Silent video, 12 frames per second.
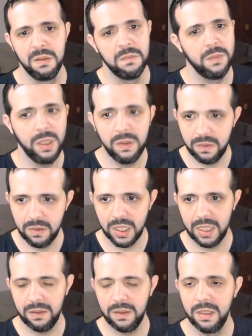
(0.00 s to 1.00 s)
It's
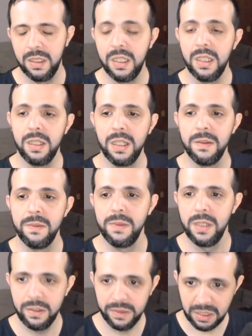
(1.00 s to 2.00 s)
just,
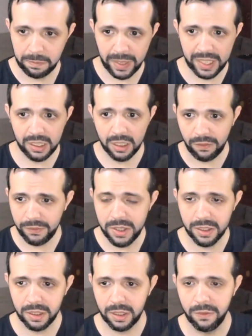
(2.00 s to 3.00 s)
depending of
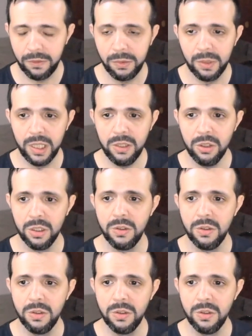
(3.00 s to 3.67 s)
the configuration,